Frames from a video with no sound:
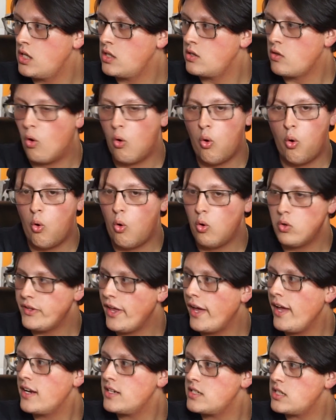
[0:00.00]
The whole
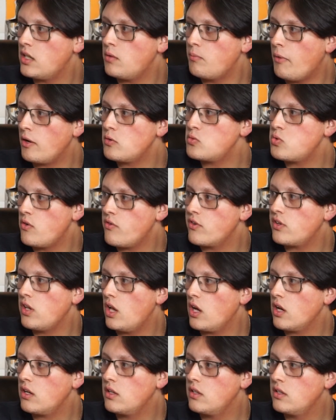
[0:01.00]
day until about 12
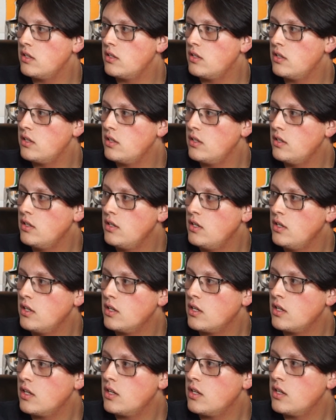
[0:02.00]
o'clock.
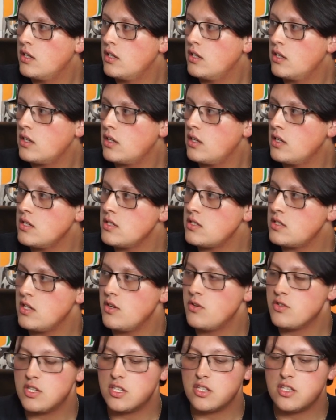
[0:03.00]
Because it
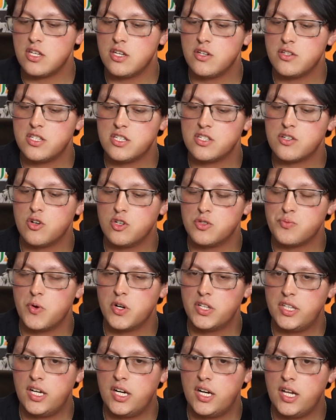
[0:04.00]
was this girl's
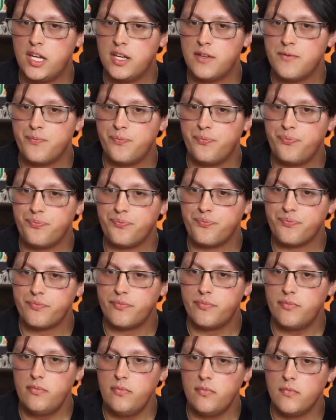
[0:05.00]
birthday today.
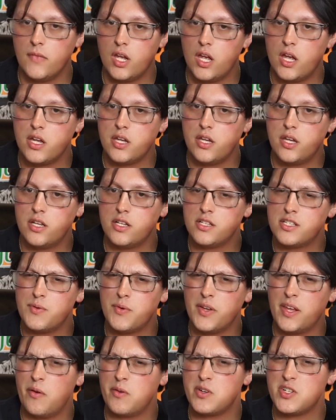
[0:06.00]
And someone
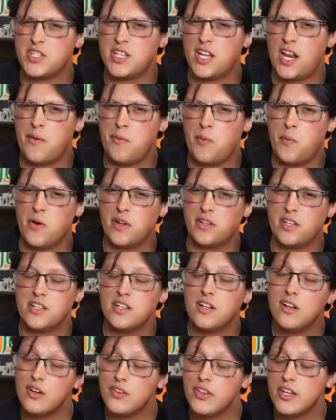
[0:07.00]
came up and she said, happy birthday. She's
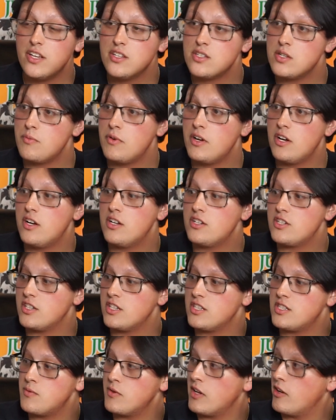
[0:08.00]
like, oh, thank you so much. And then
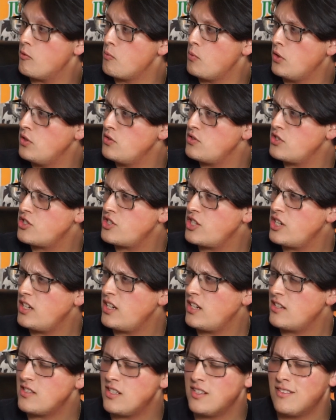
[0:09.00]
someone gave her balloons and shit. And I
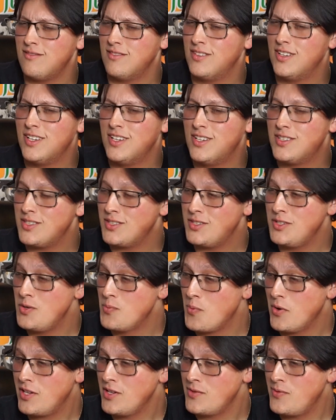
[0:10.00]
was like, dude, your
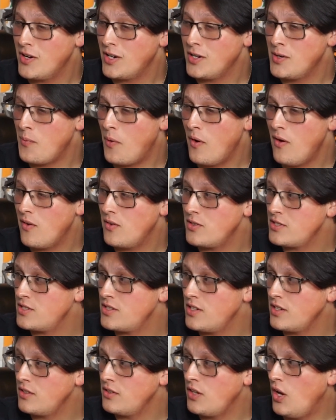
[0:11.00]
birthday's fucking tomorrow. And she's
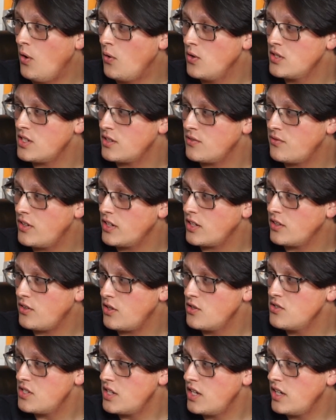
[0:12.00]
like, no, it's on fucking
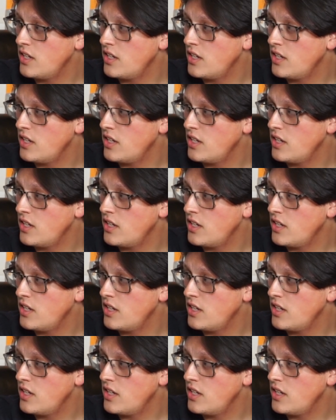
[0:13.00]
Thursday.